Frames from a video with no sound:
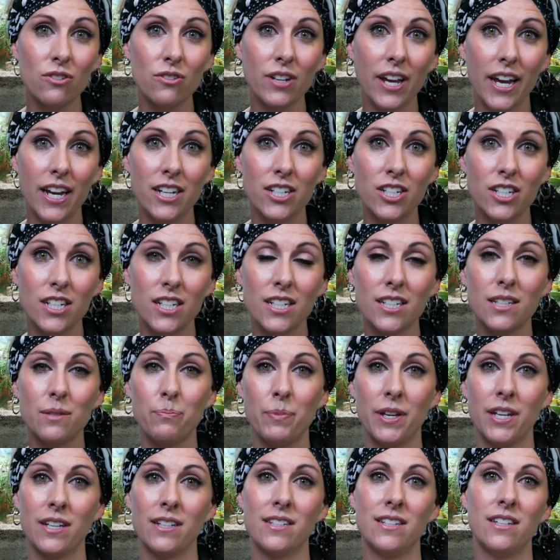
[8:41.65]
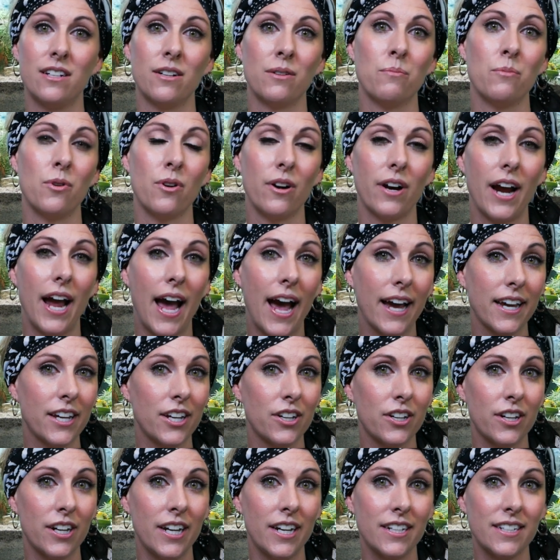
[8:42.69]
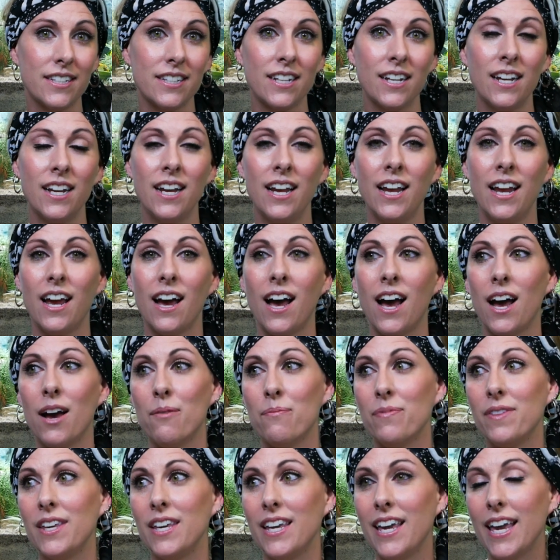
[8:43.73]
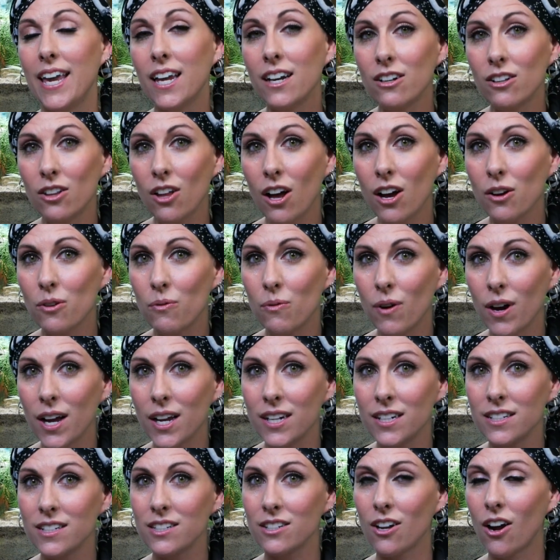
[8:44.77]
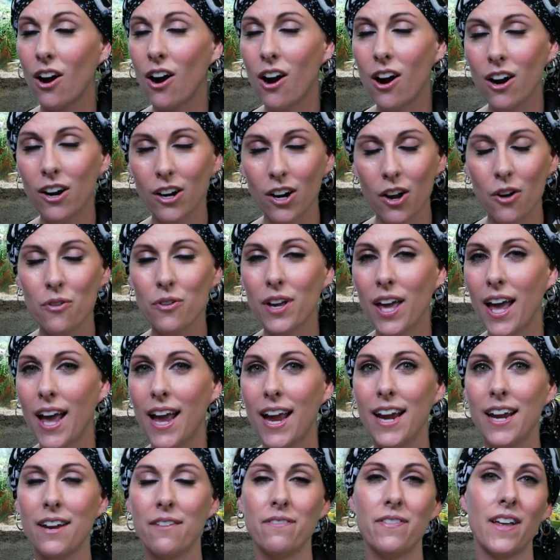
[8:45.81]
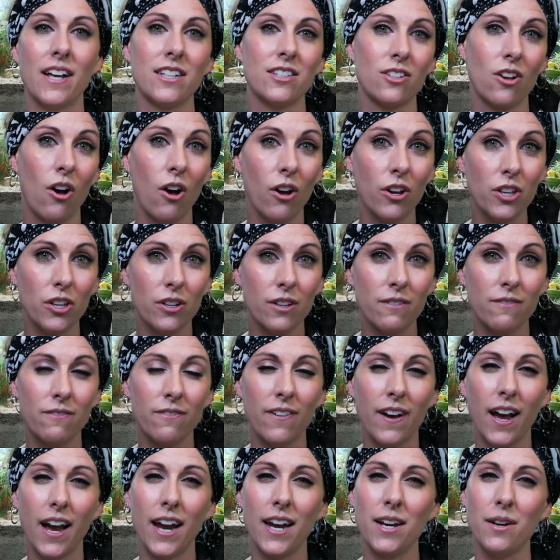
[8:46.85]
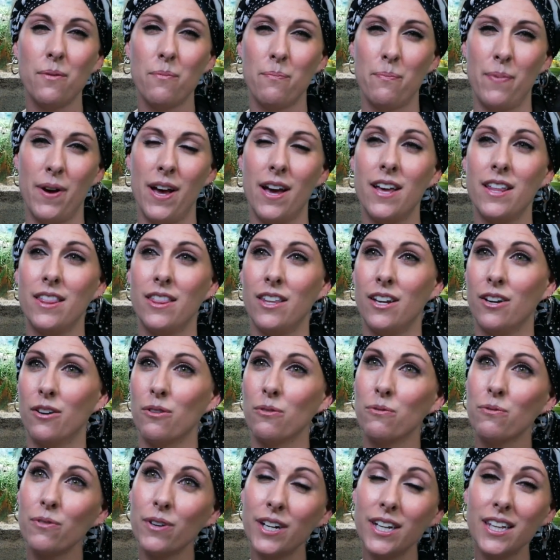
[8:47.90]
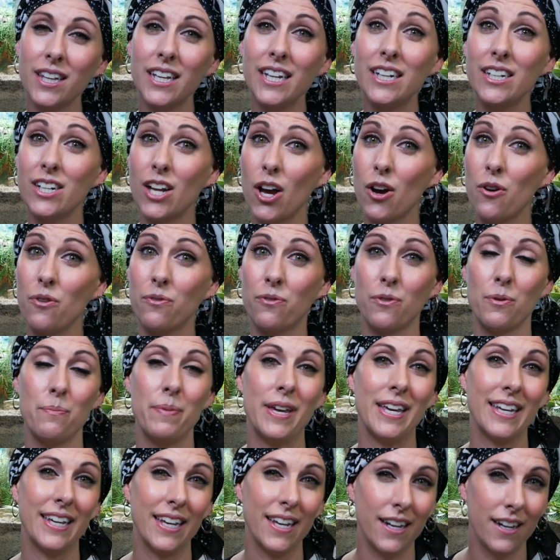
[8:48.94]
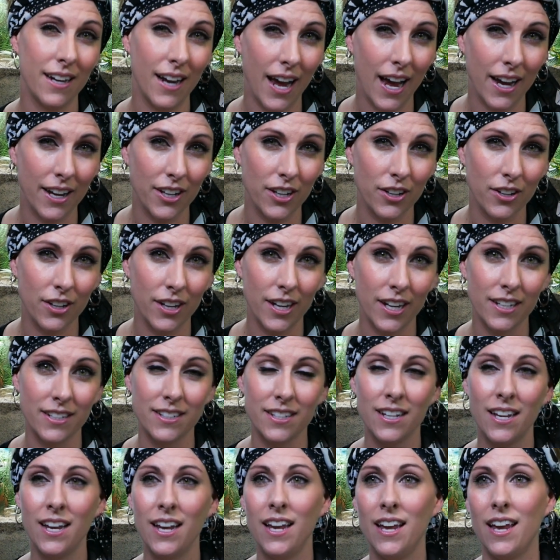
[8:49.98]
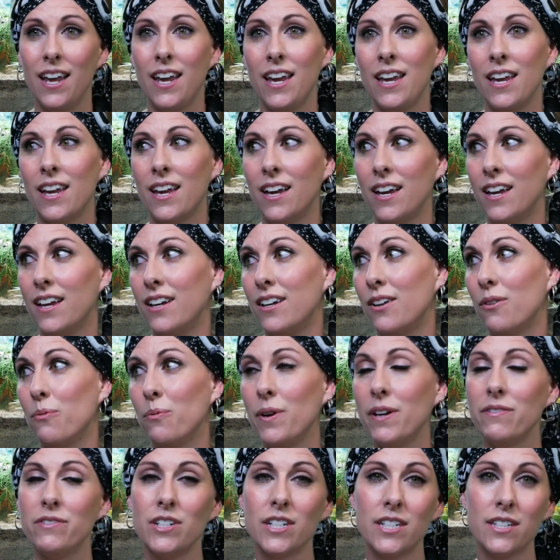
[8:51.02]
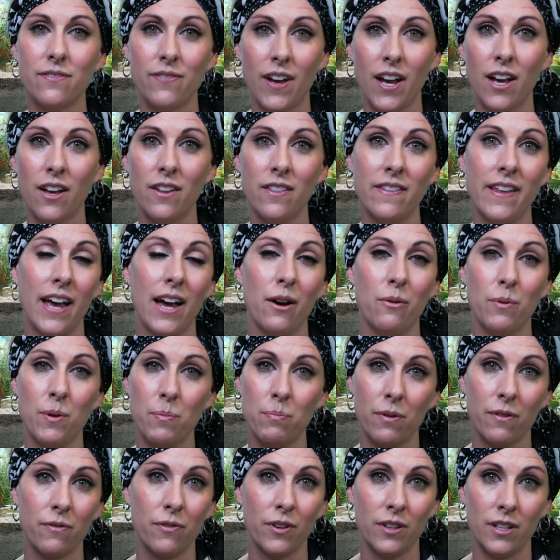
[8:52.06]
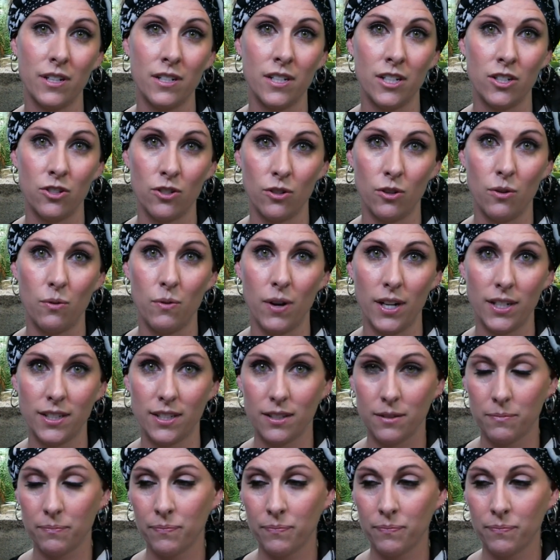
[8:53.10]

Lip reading: gauges because they're more accurate. The analog ones are okay if that's all you can find, but they're really known for being inaccurate, and we've just found that we prefer the digital ones.